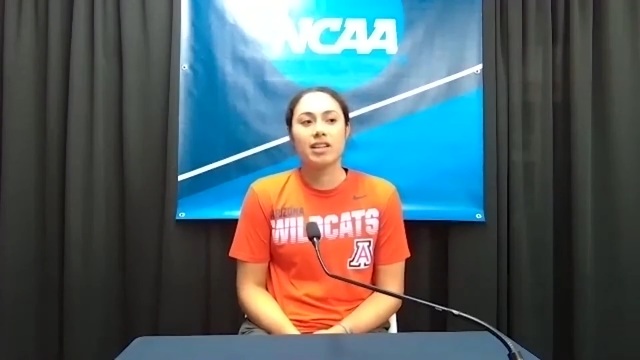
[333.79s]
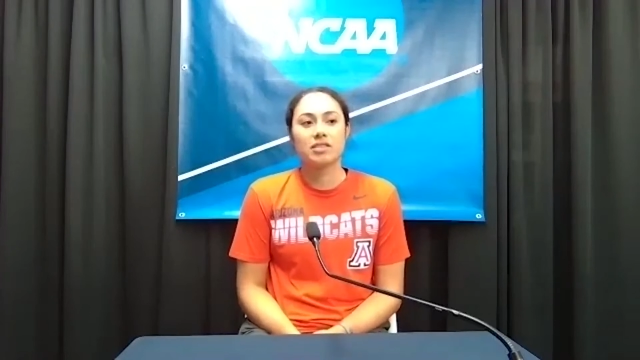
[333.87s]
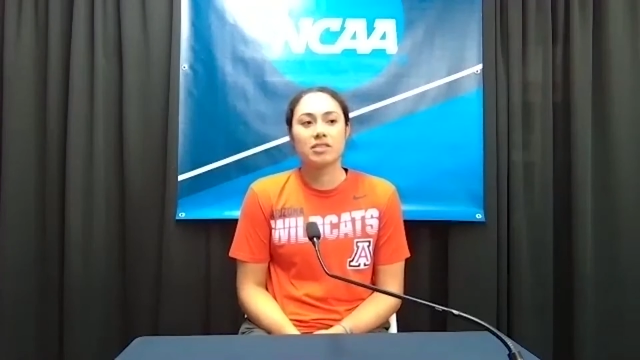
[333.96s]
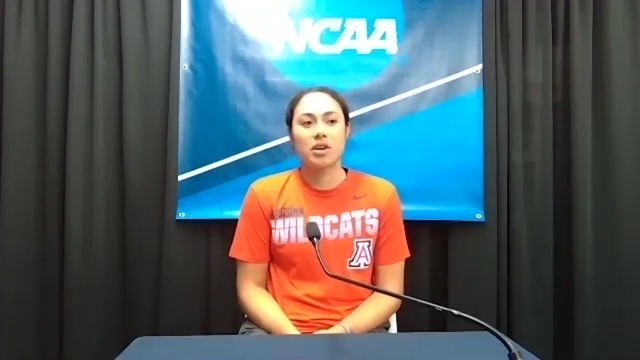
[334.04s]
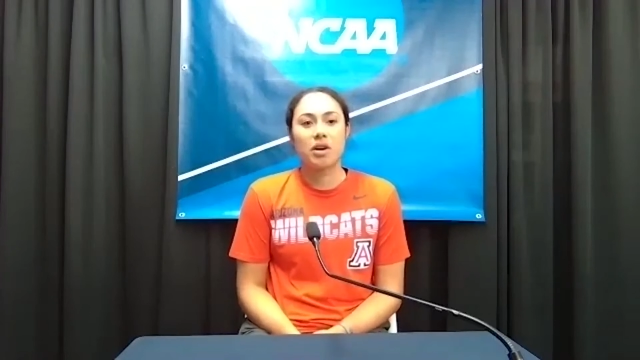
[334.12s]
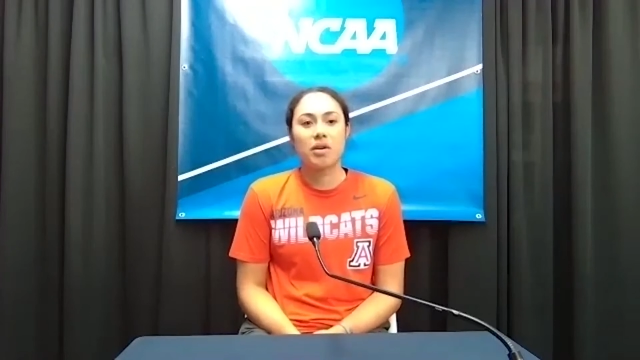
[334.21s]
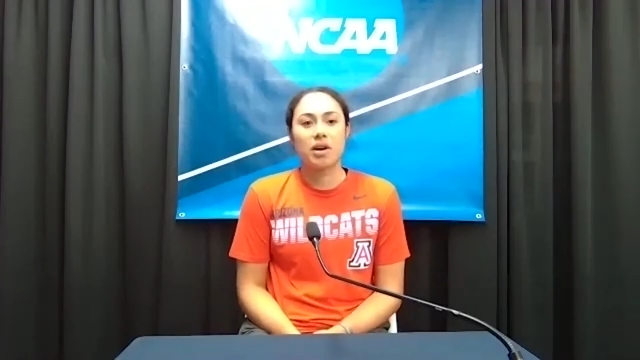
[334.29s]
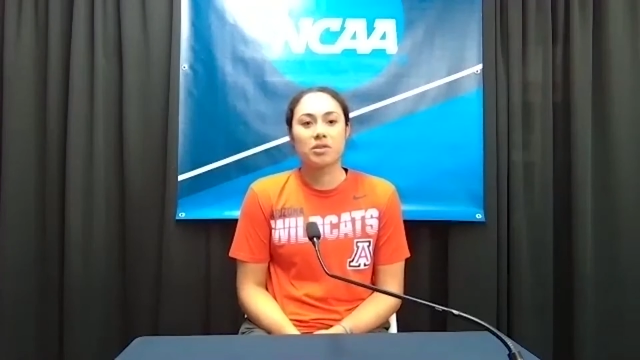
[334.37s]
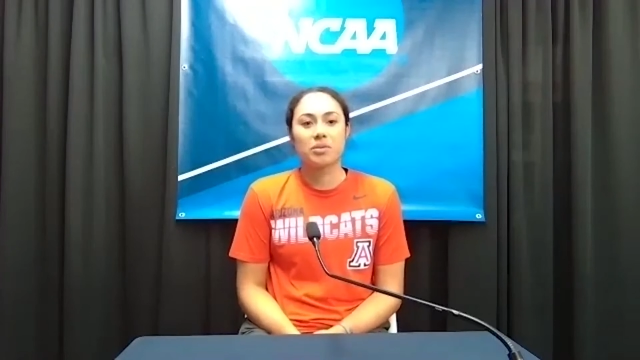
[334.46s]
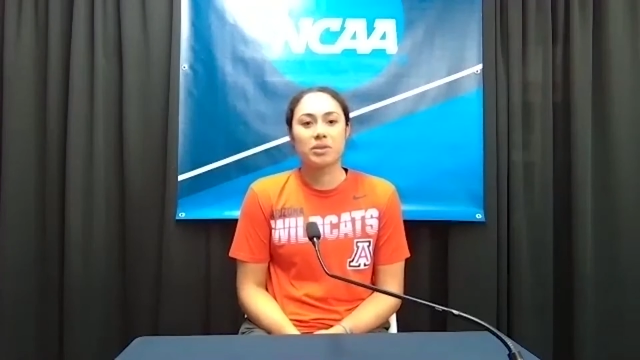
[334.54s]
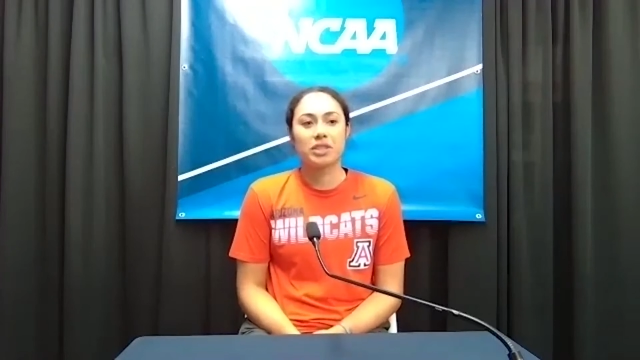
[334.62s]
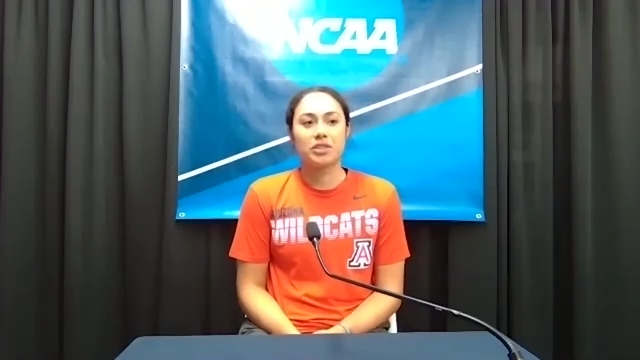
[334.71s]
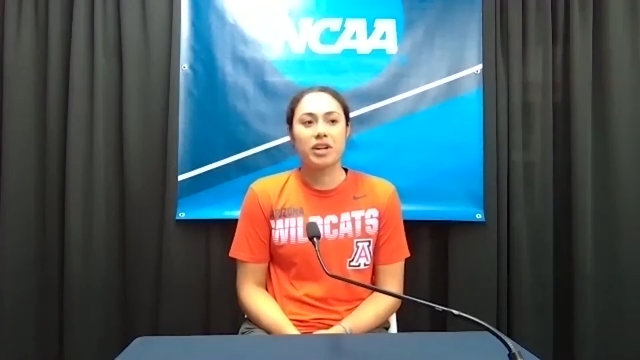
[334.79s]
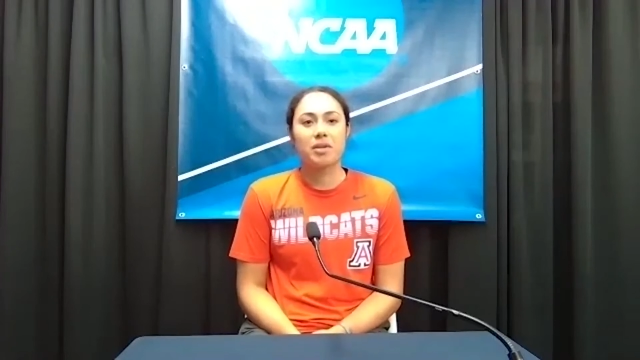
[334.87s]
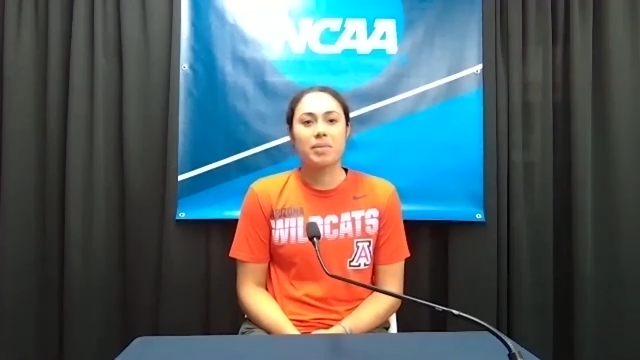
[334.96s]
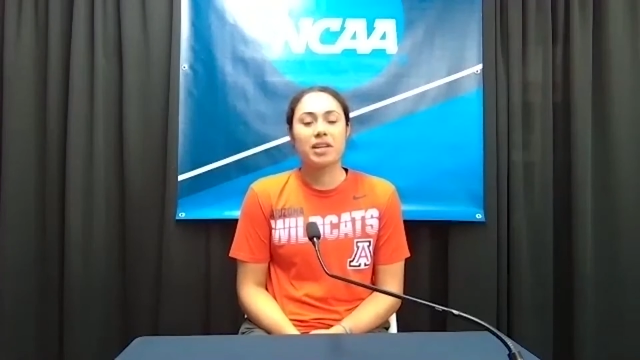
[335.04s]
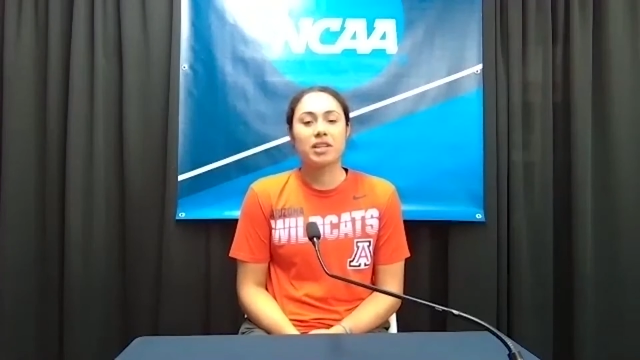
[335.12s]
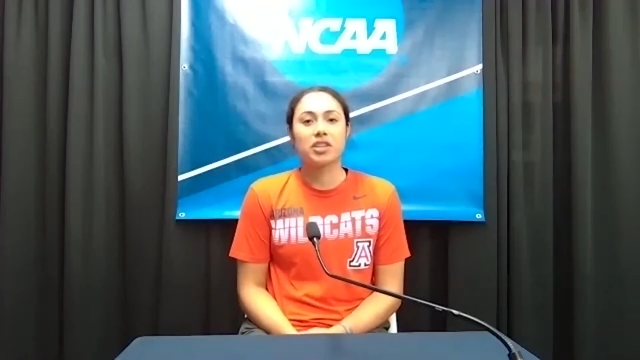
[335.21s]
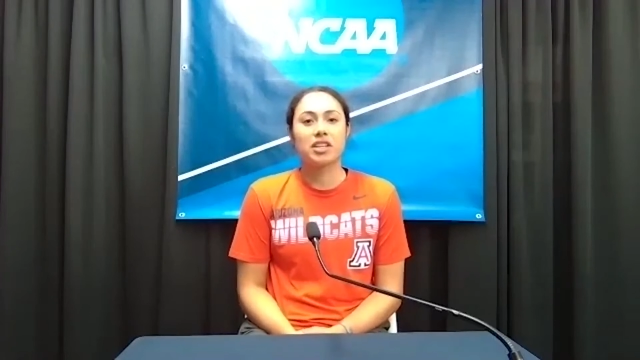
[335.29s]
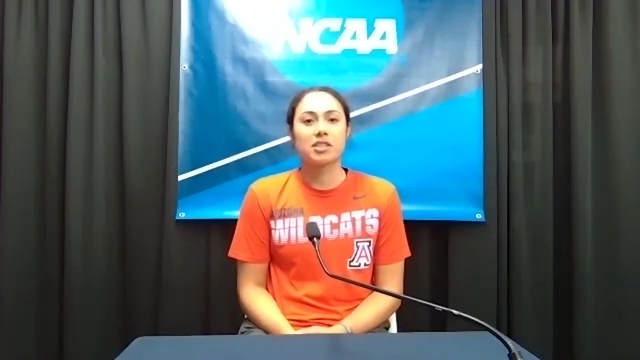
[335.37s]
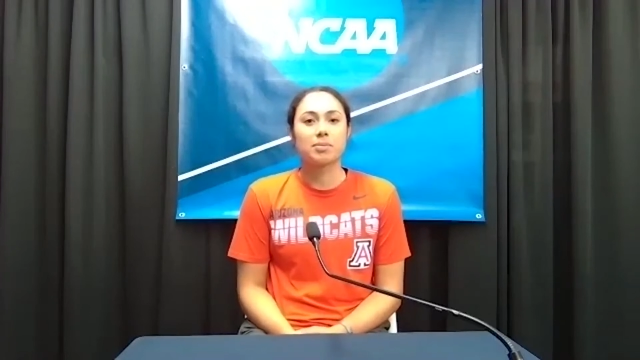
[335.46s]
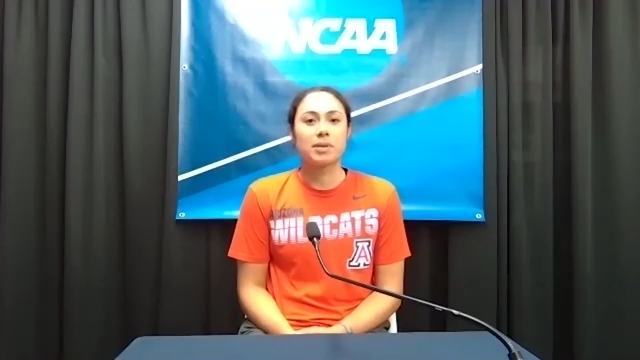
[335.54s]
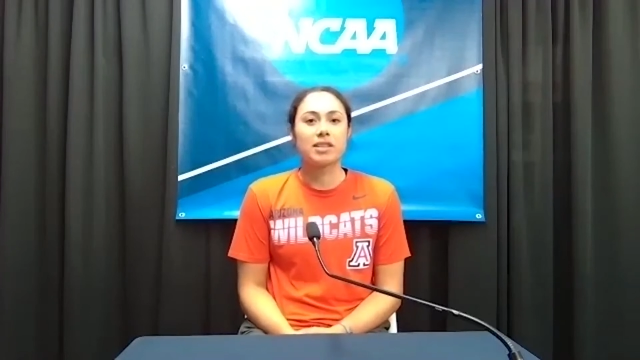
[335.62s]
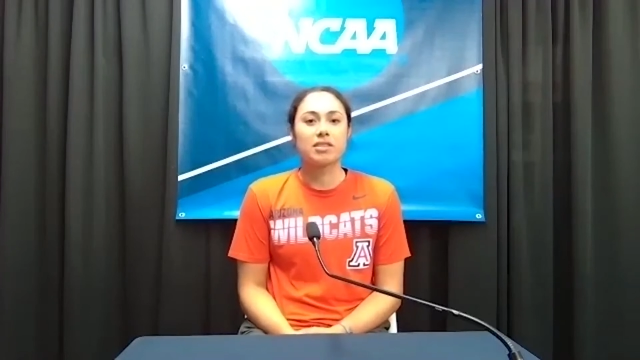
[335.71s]
And so I was really trying to make
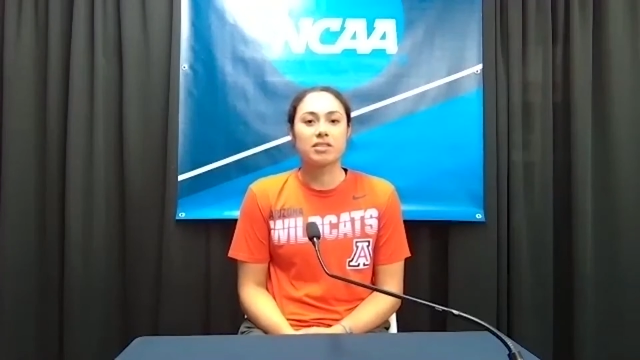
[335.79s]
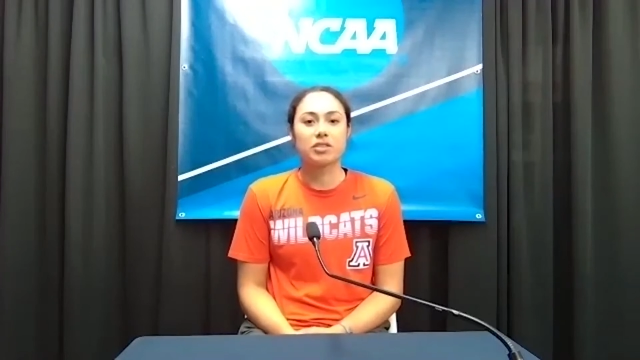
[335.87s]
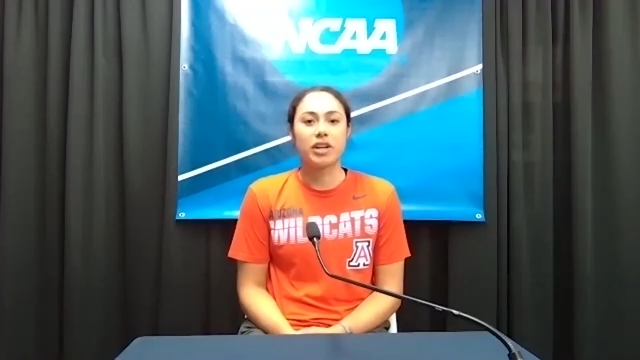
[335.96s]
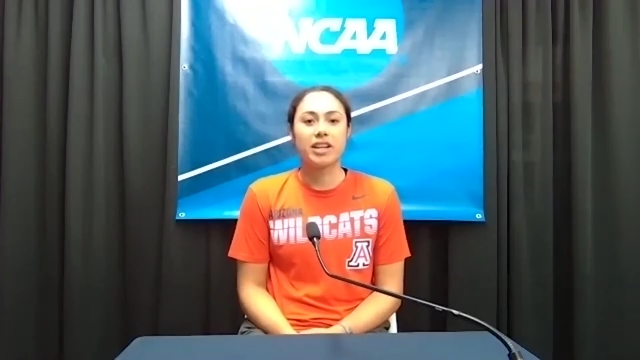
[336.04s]
adjustments,